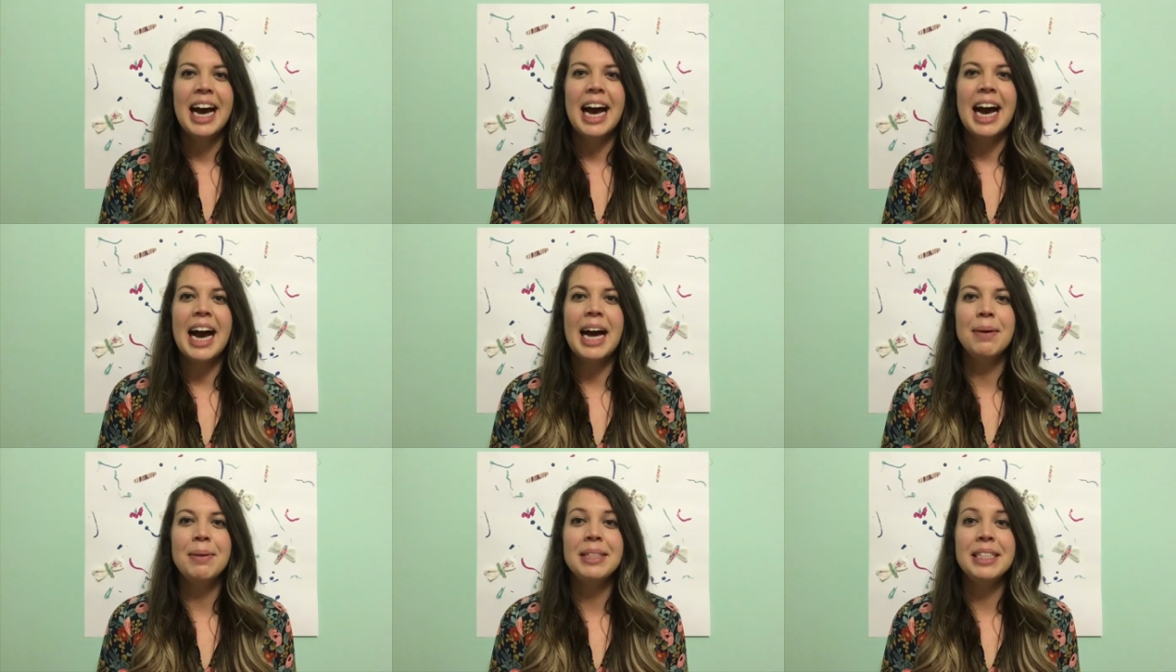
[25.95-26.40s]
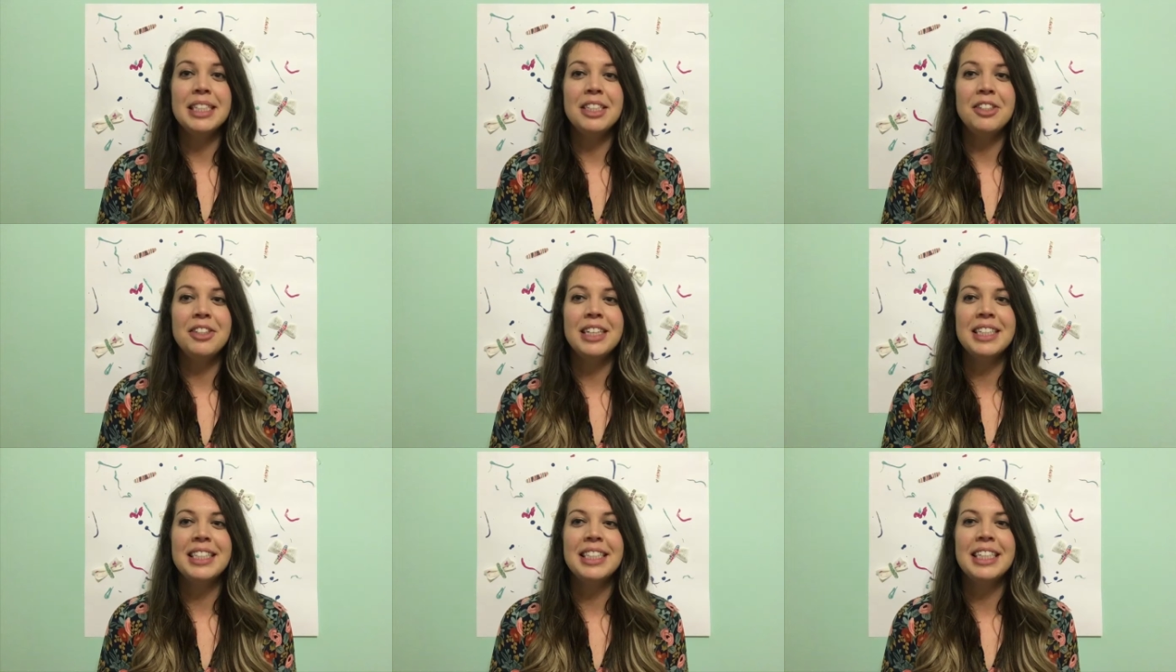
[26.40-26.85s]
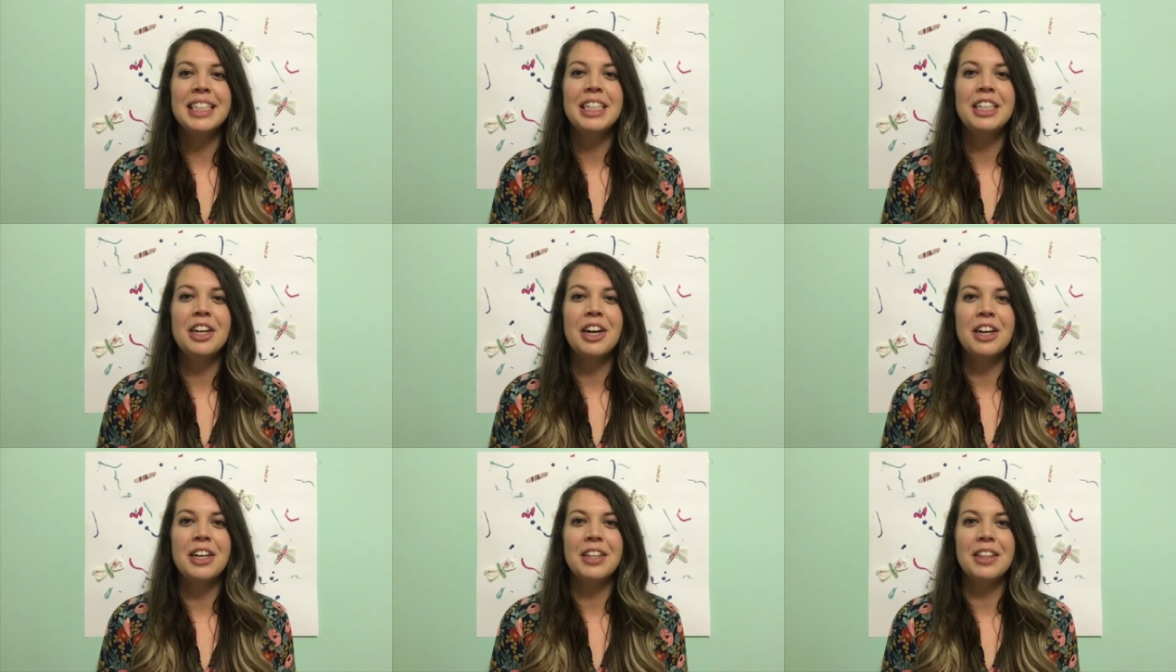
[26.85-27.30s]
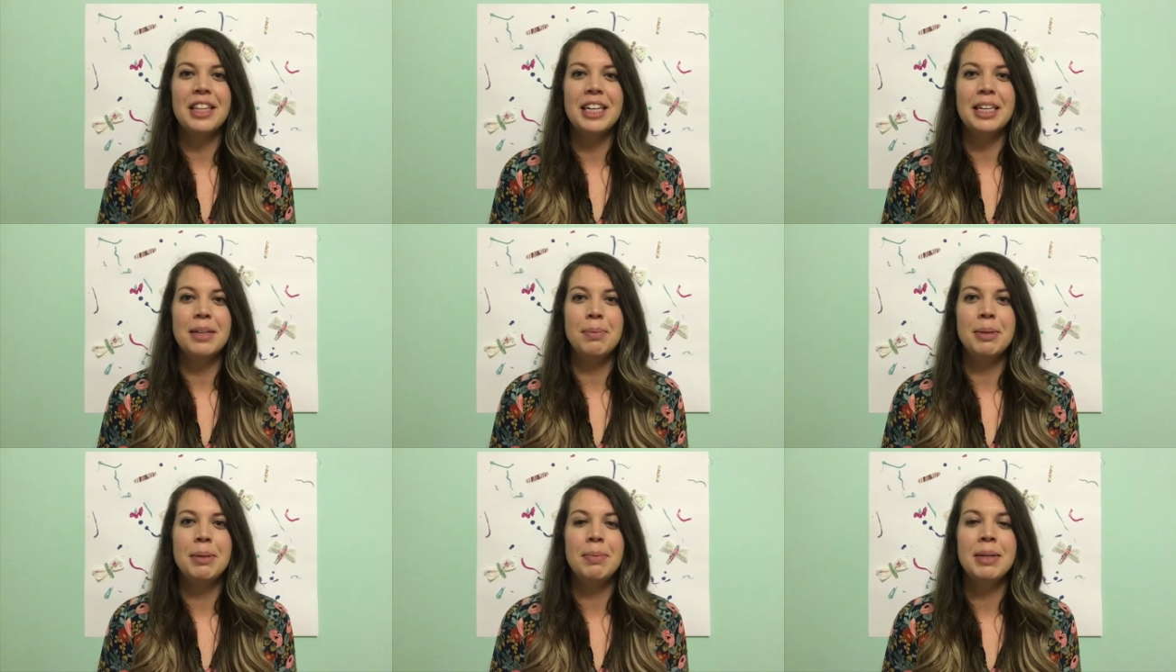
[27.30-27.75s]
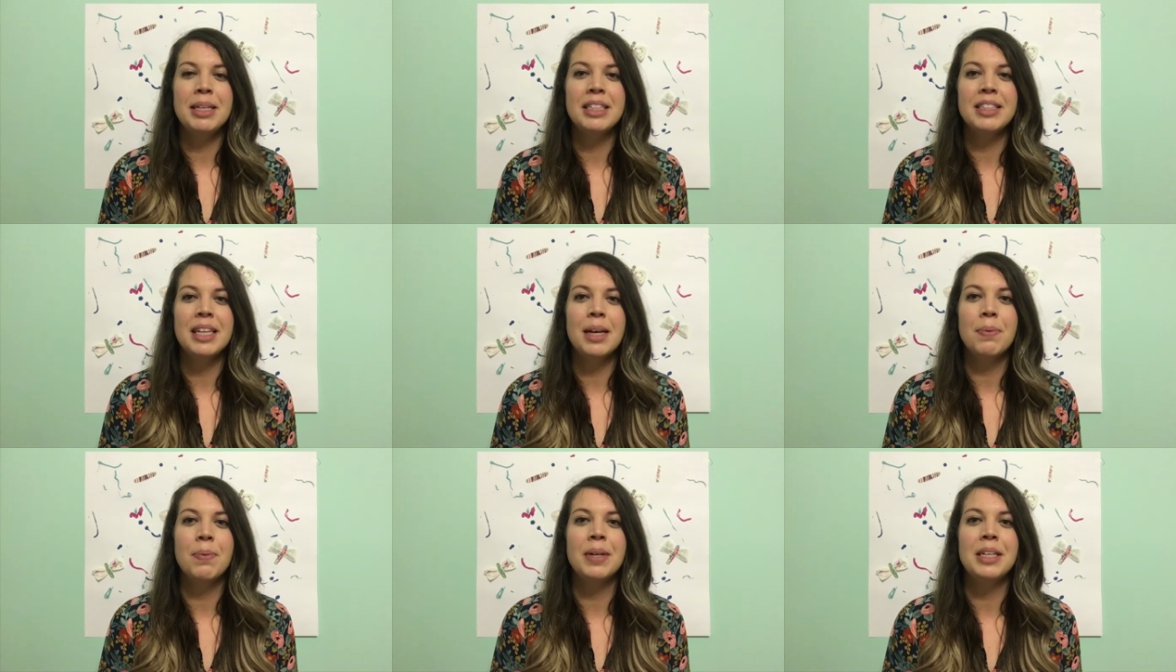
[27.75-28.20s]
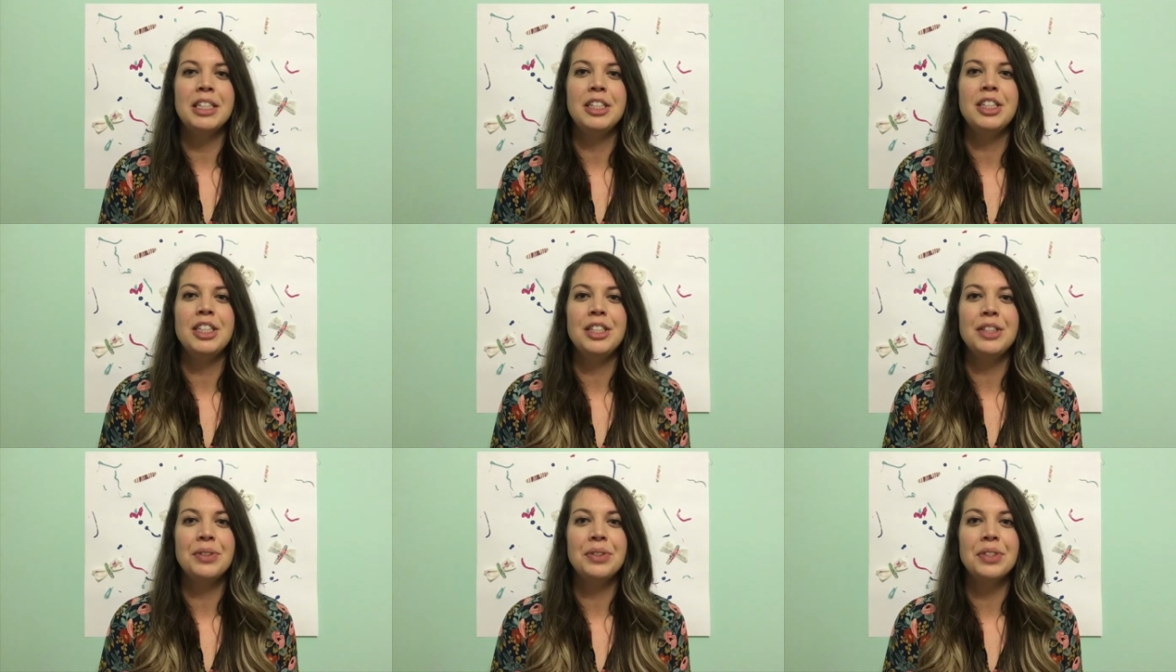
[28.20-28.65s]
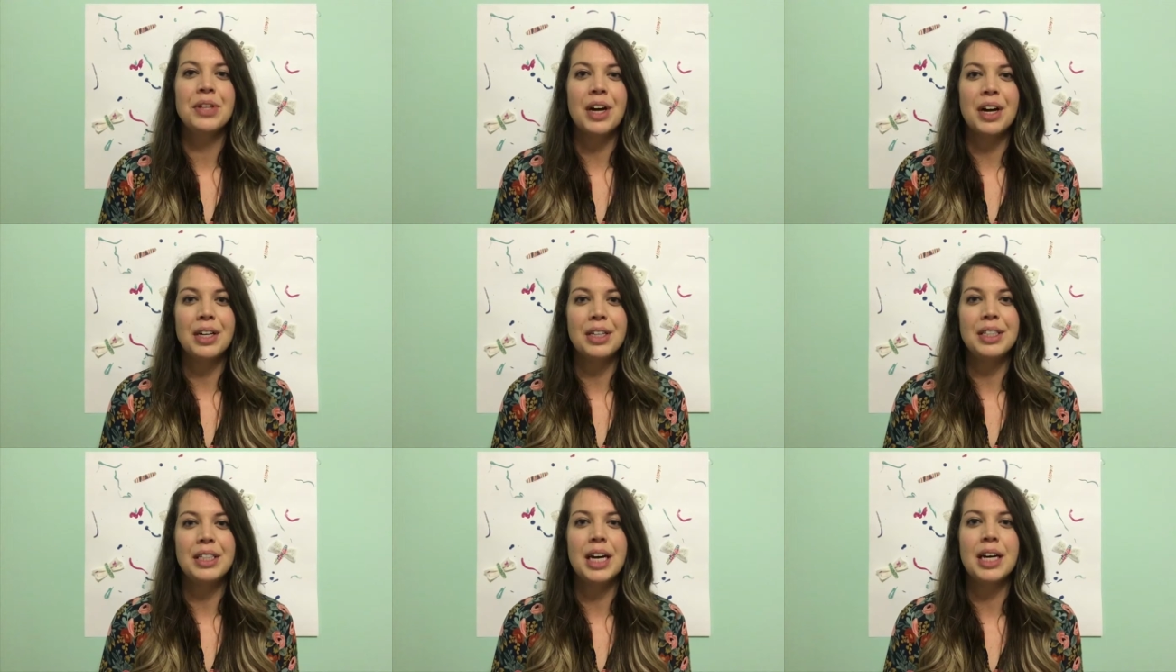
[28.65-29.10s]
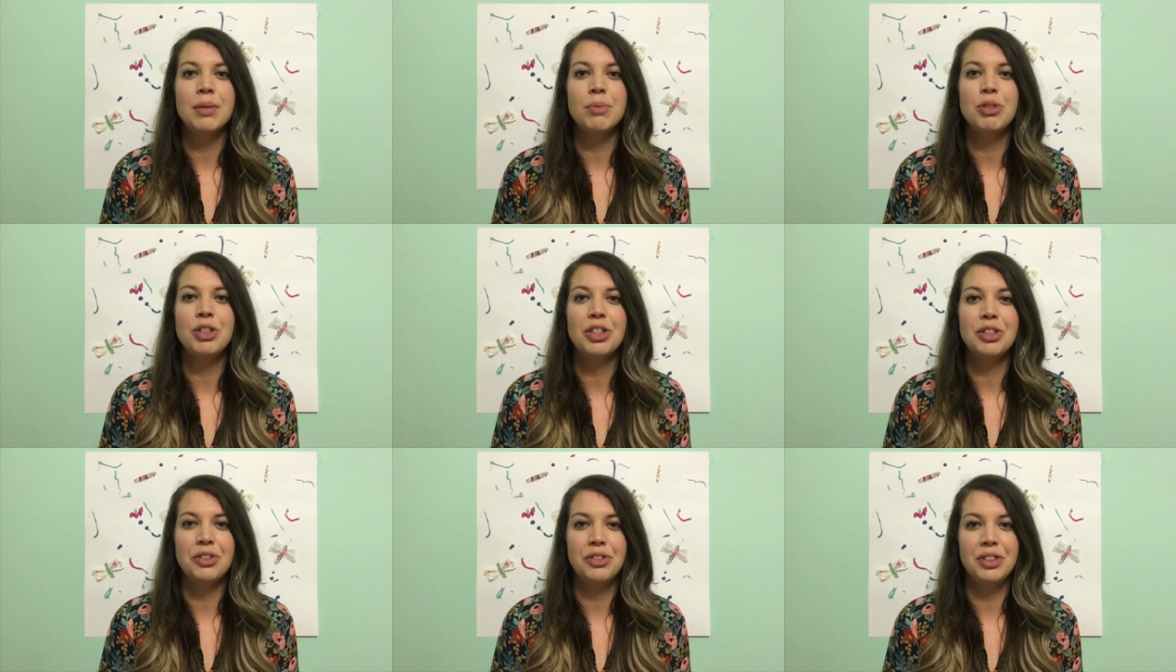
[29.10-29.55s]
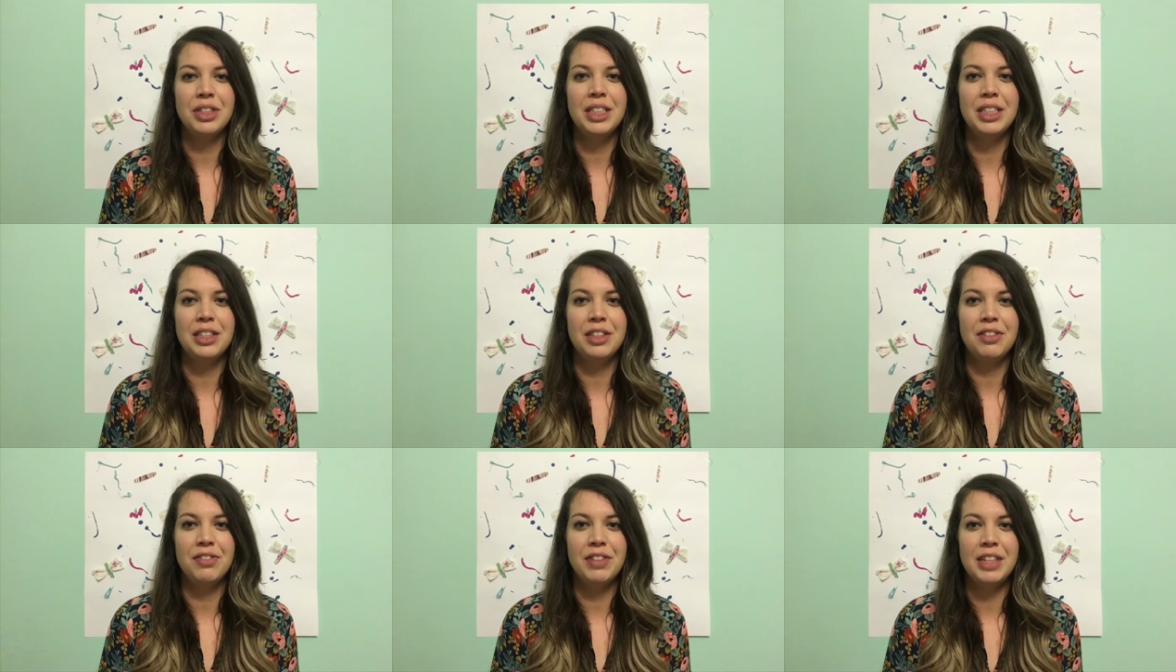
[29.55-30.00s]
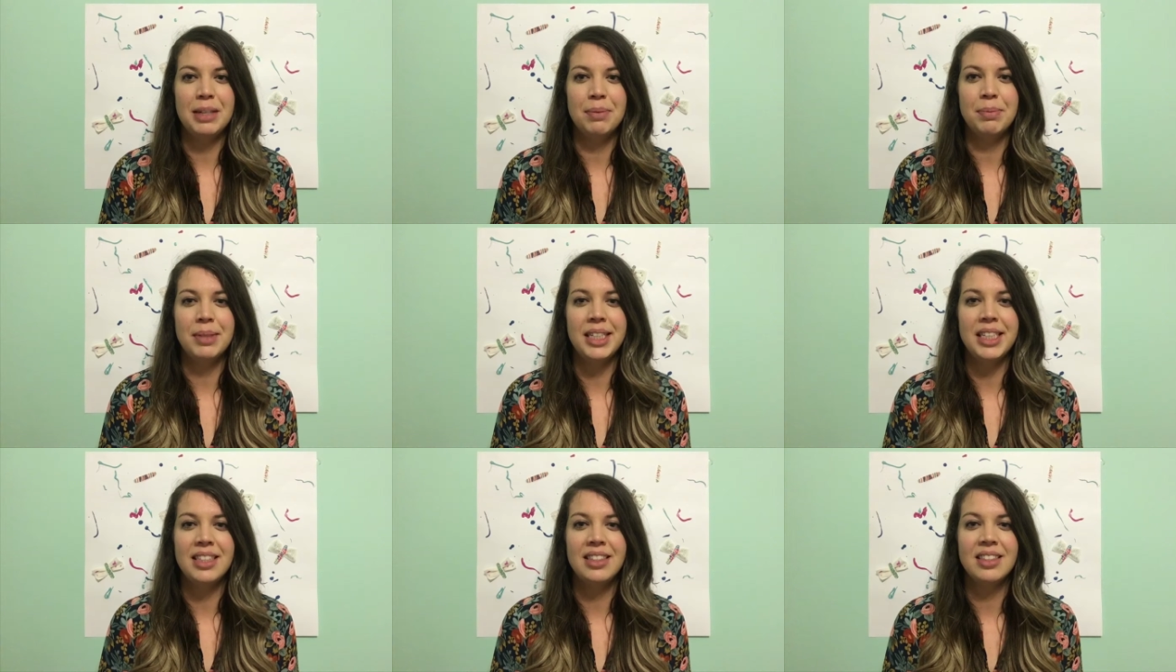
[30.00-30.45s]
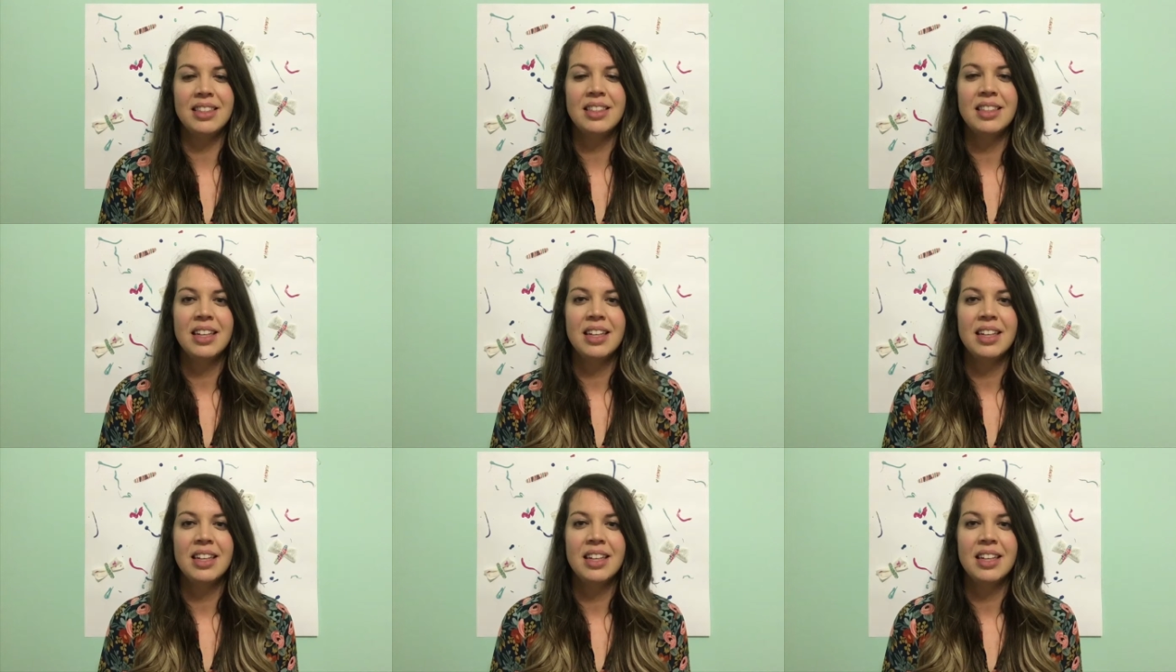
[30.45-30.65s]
I was interested in art therapy because I wanted to use art to help children and their families.